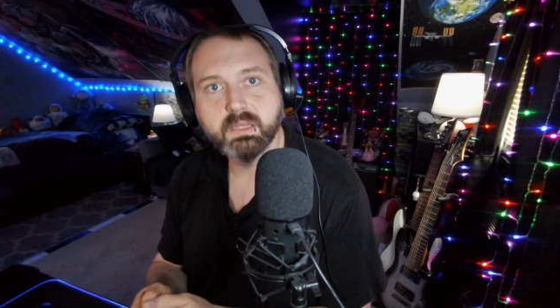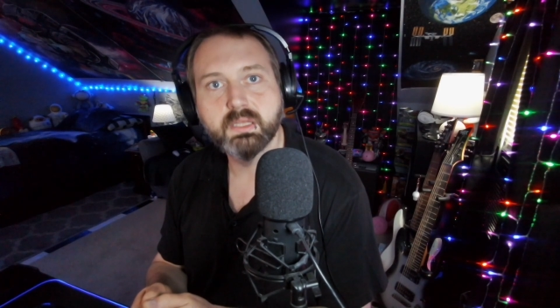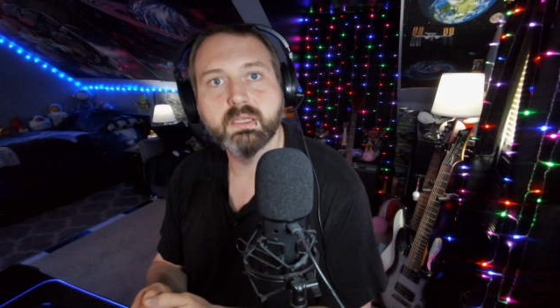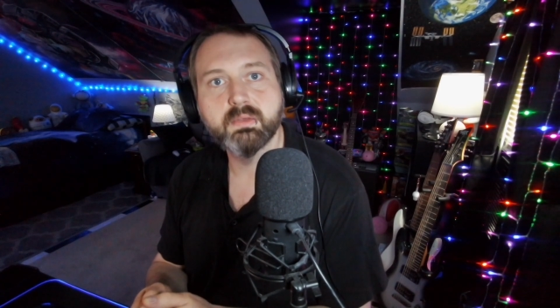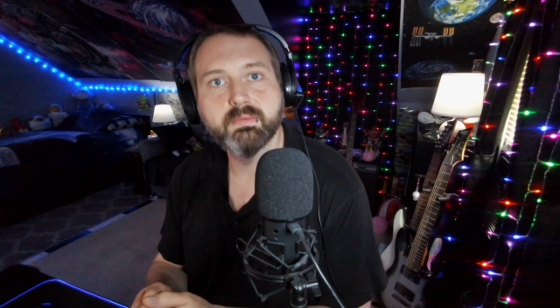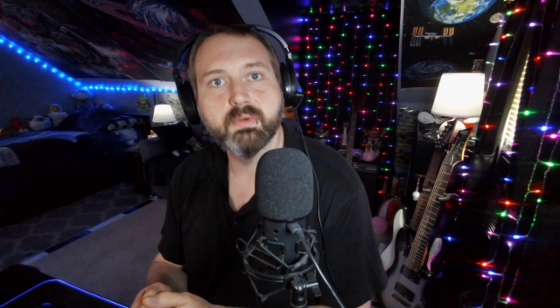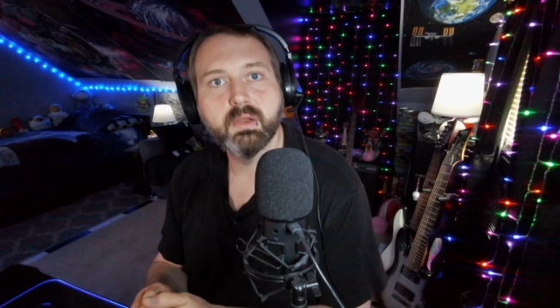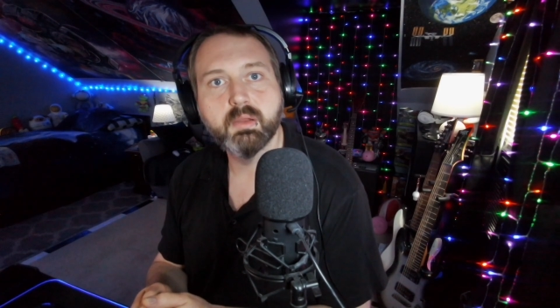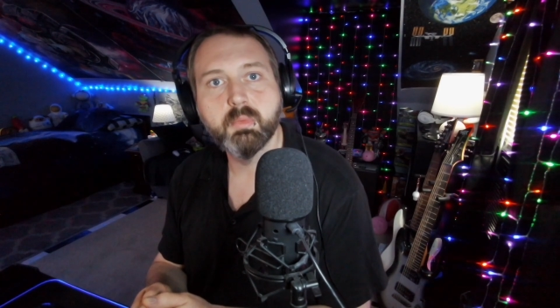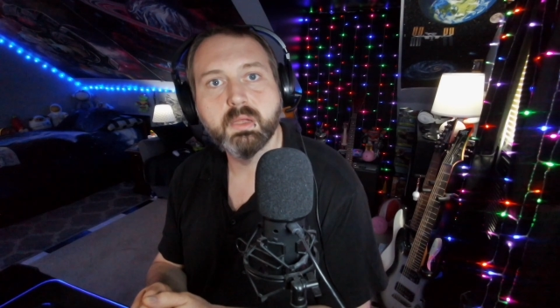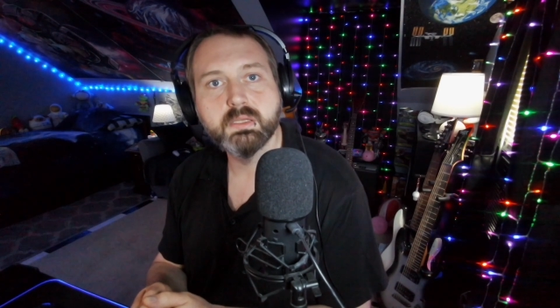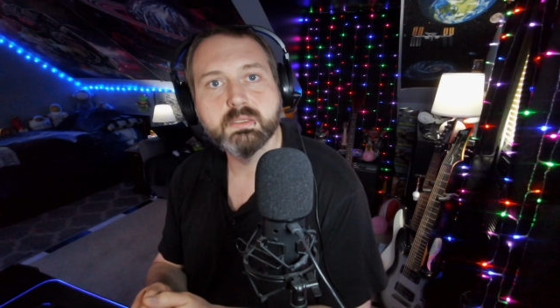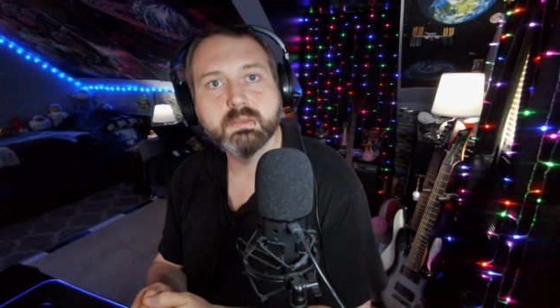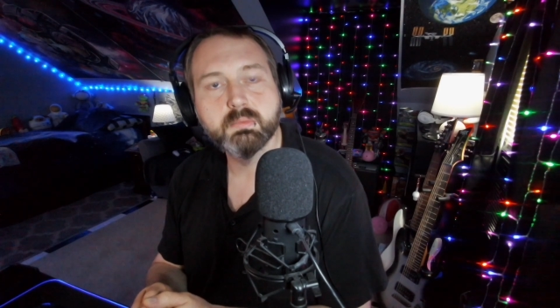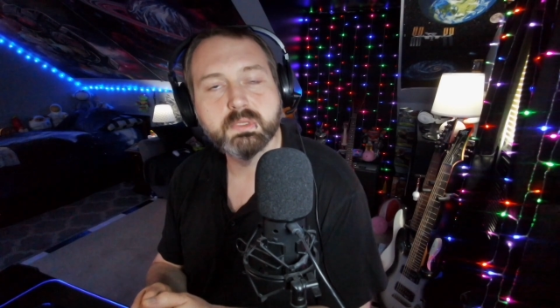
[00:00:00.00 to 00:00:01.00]
Thank you very
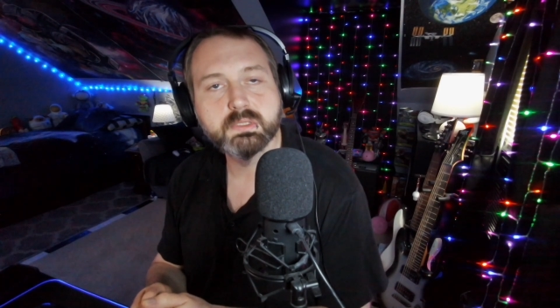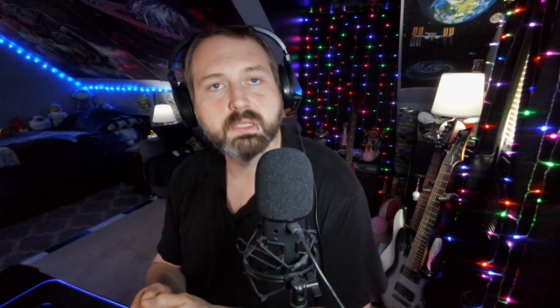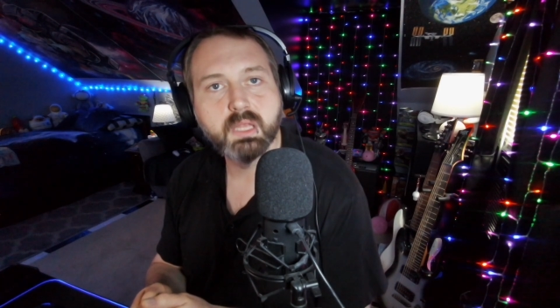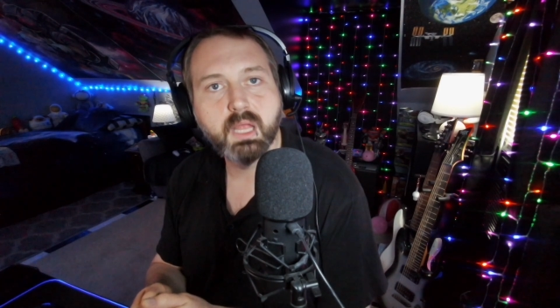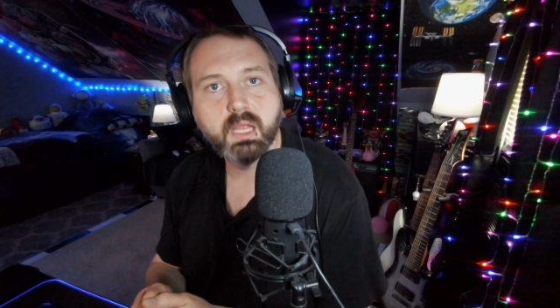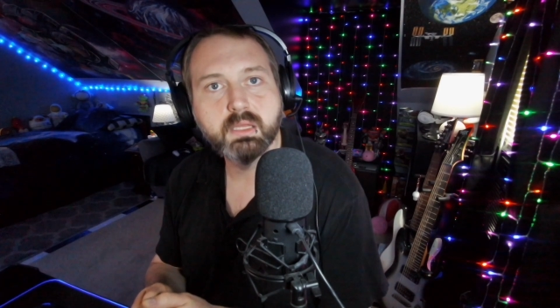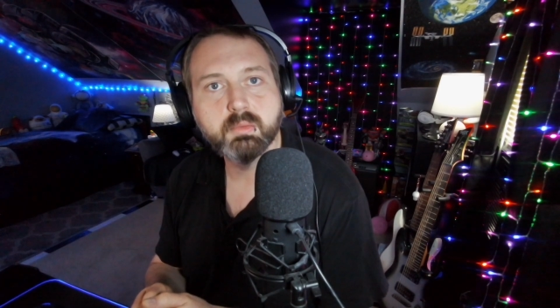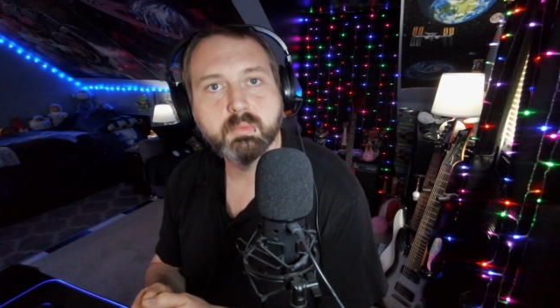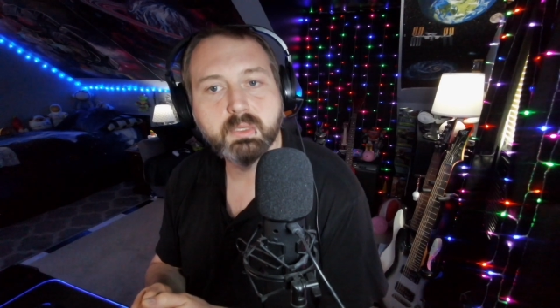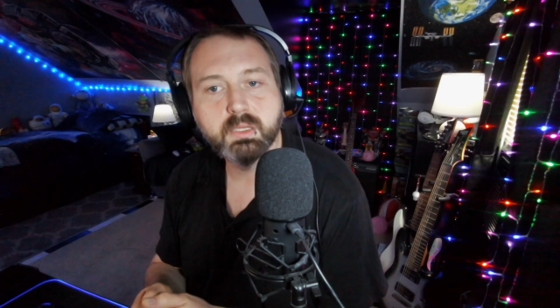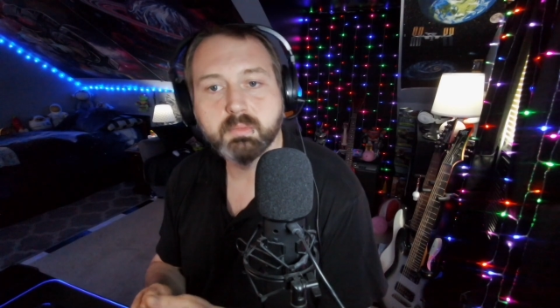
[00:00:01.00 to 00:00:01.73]
much. It means a lot to me,